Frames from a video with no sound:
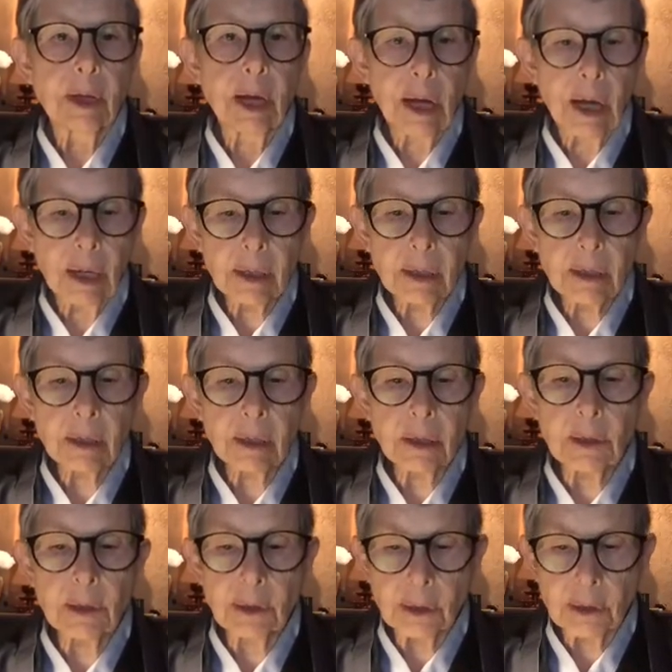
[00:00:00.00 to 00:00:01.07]

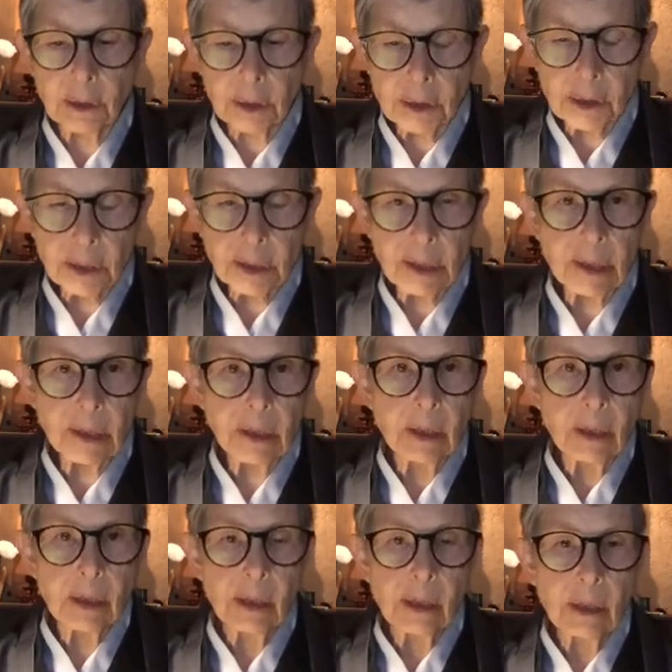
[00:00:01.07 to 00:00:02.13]
Honestly, earnestly
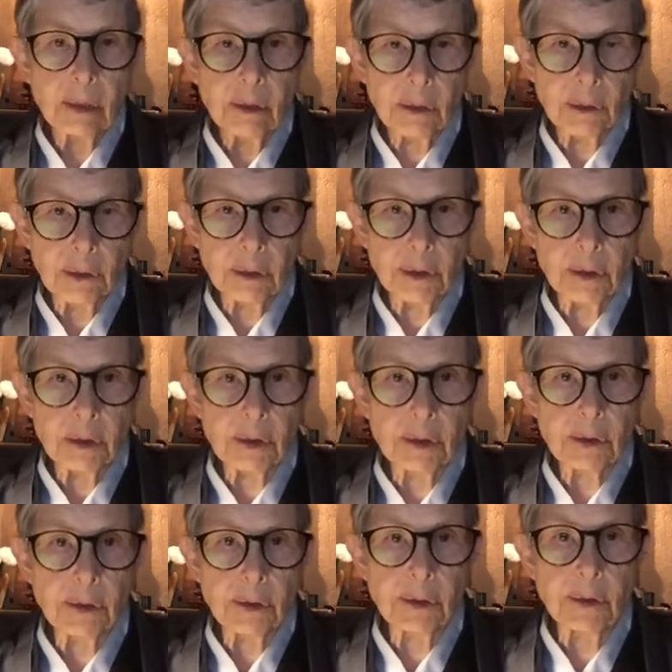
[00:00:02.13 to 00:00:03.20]
yearned
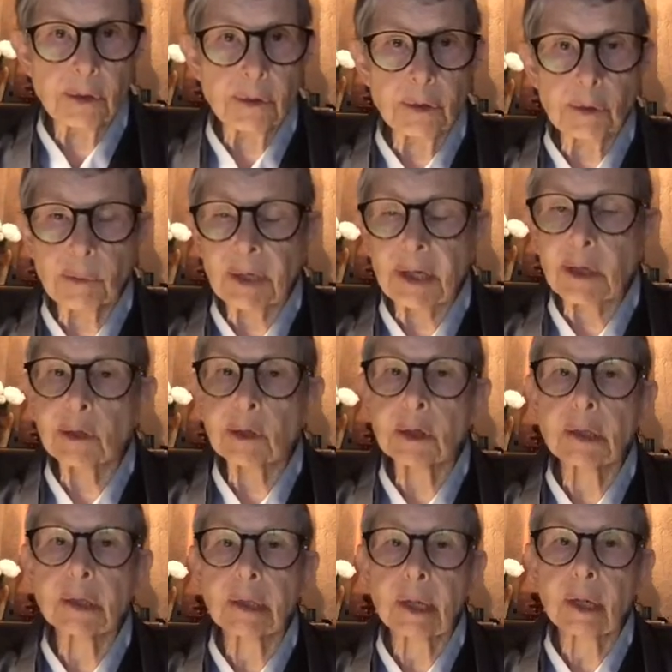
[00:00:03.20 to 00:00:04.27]
to do what he
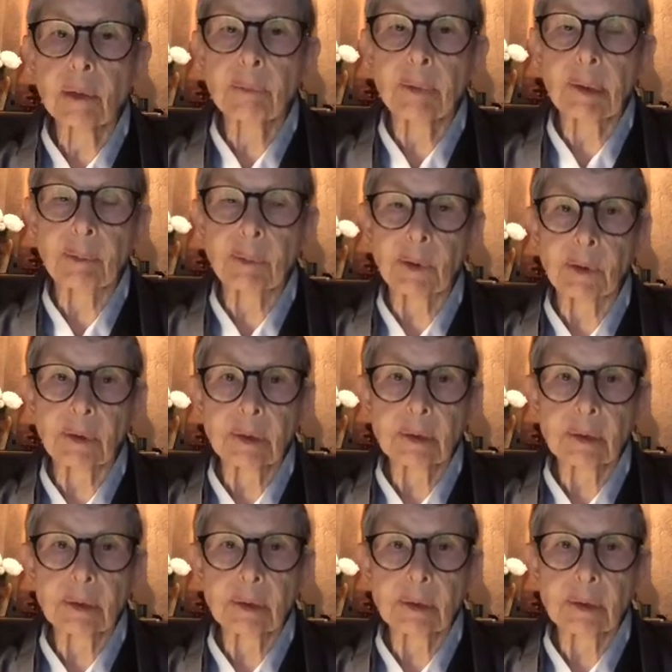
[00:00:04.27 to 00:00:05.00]
could to help people.